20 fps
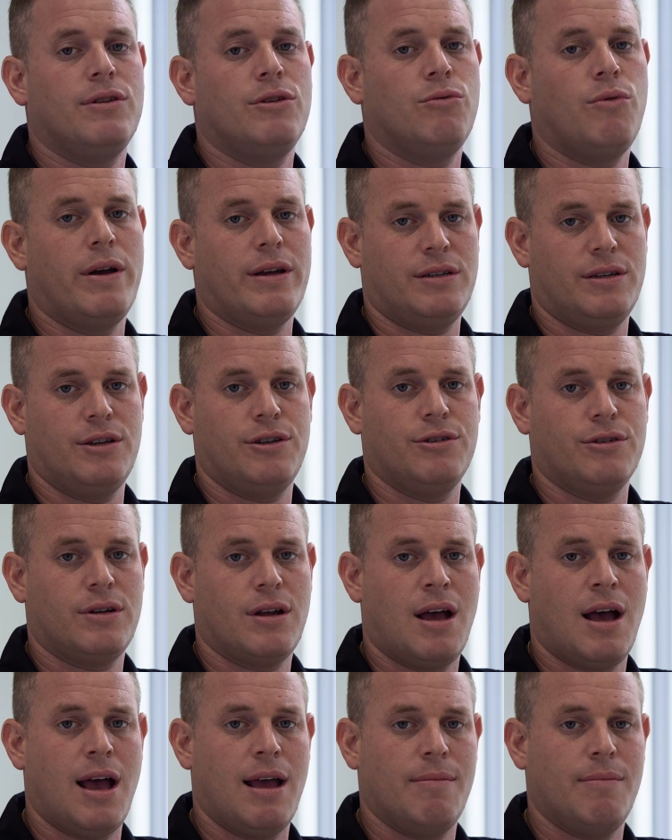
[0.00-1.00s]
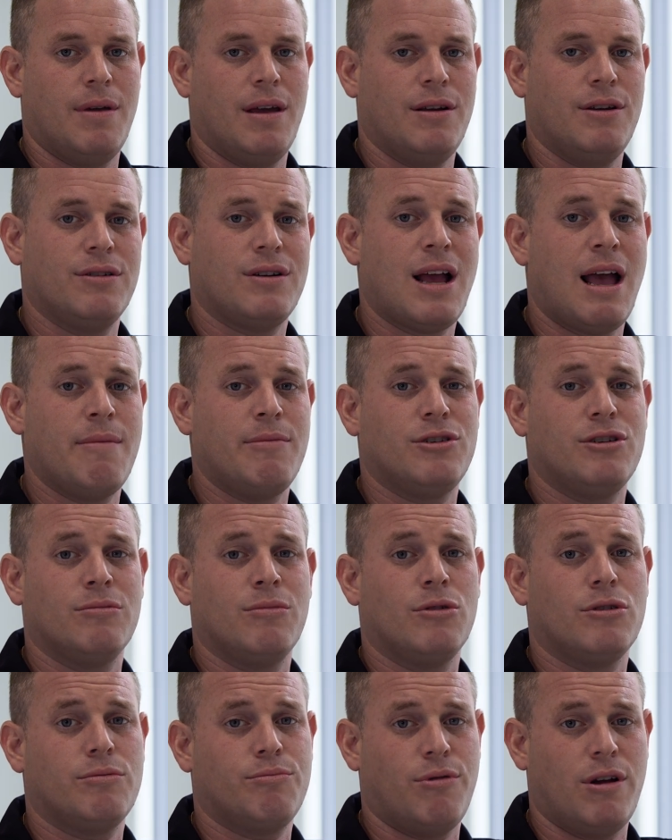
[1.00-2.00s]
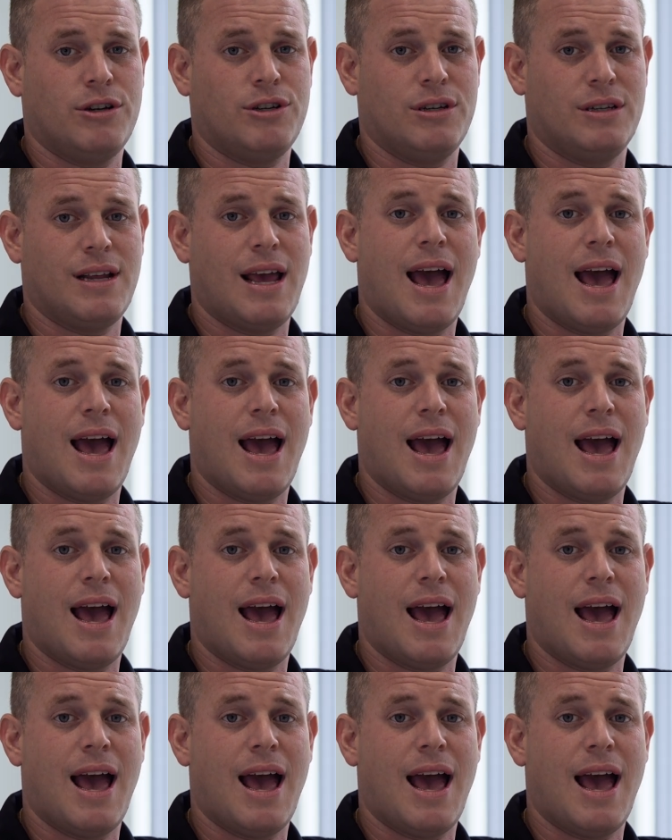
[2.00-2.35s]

You wasted your time, and your time is your most precious